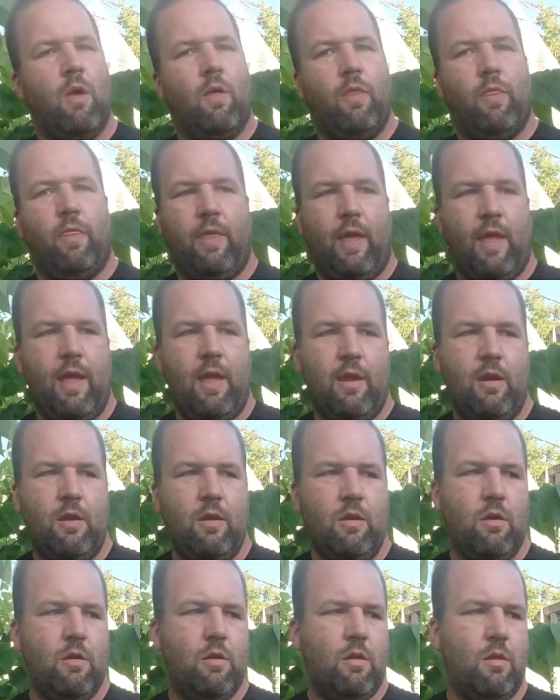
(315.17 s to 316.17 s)

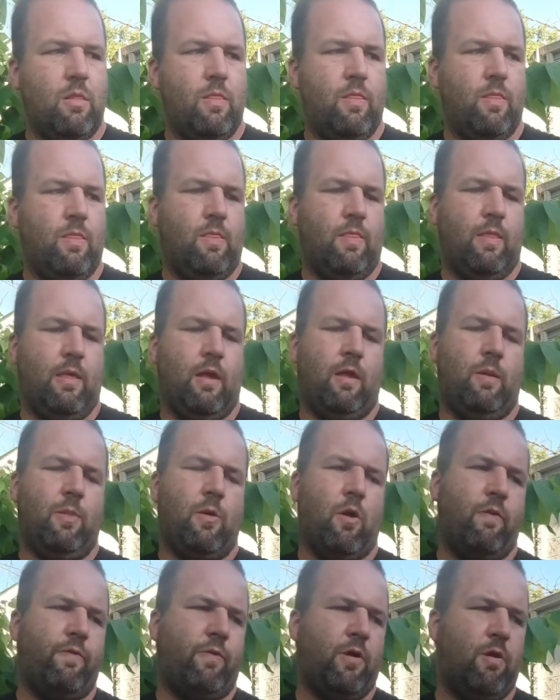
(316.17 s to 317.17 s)
Then the
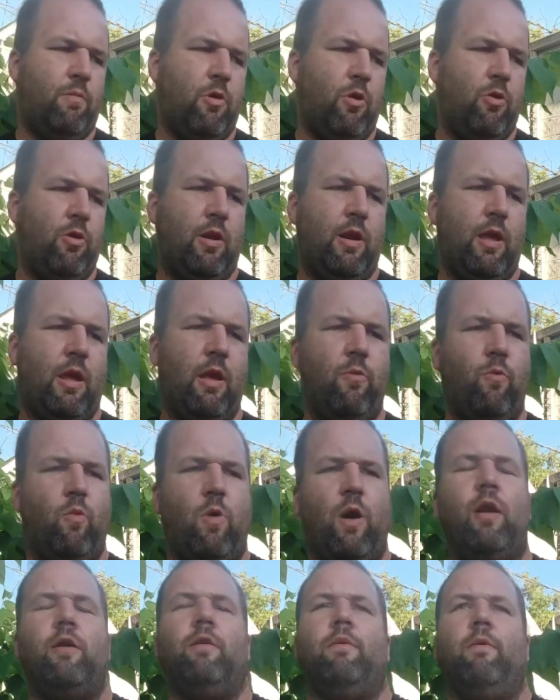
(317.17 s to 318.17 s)
Nerf community
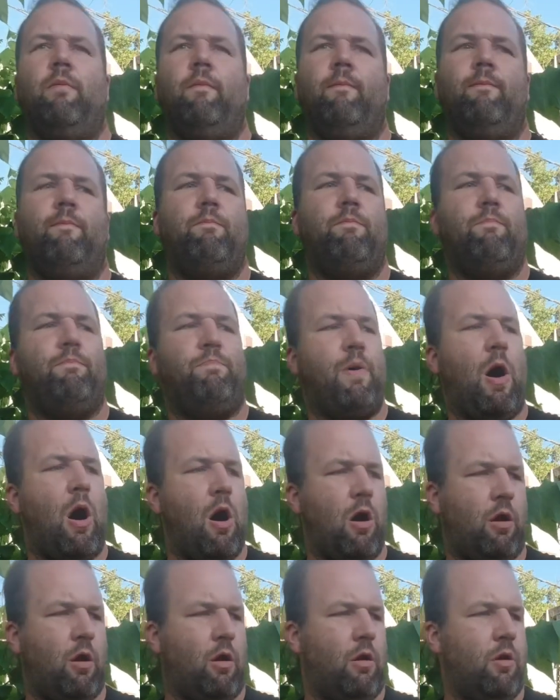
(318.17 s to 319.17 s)
went
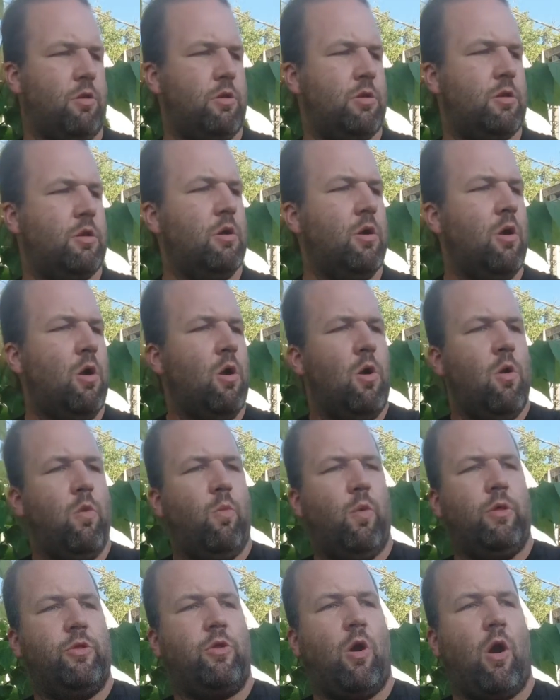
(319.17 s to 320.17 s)
bonkers
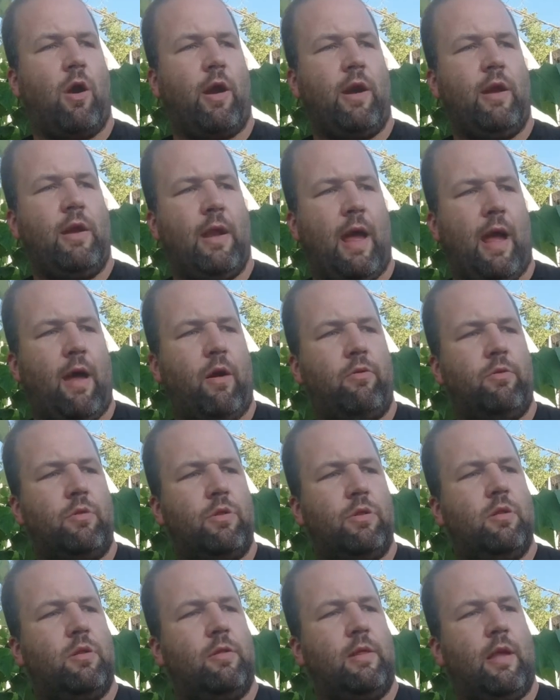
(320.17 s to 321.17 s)
when Target
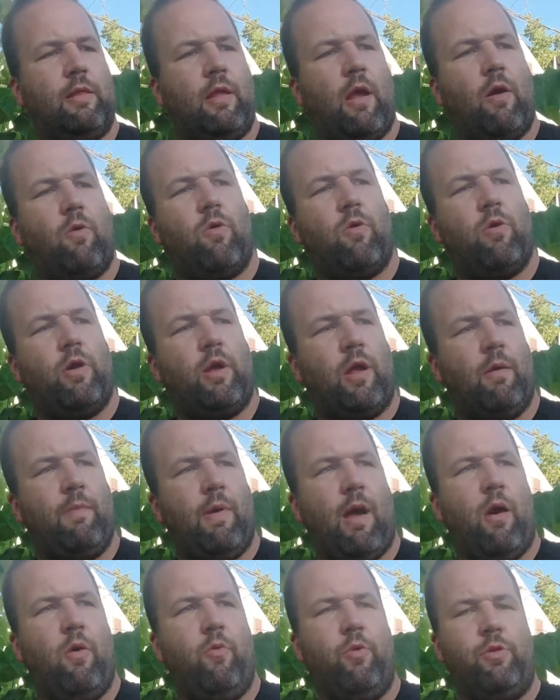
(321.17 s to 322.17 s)
announced that they were going to come
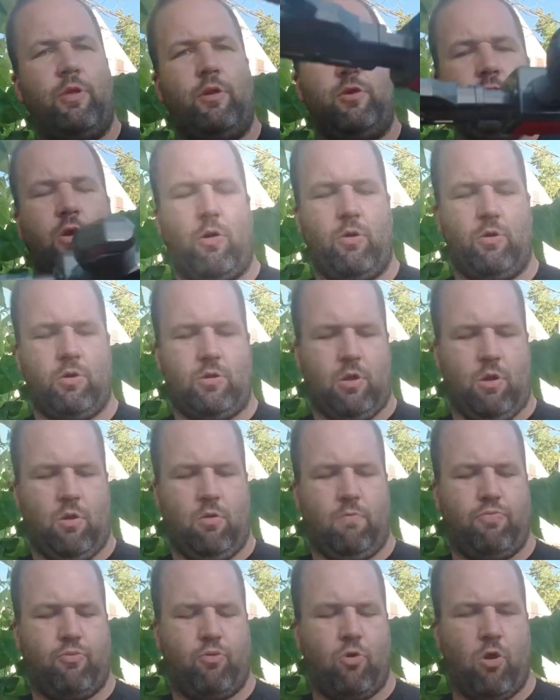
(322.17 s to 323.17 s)
out with the Dart
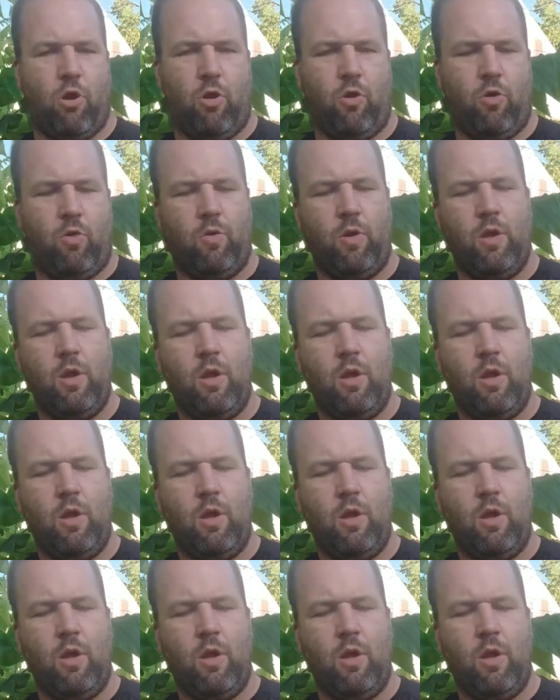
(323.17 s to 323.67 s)
Zone Pro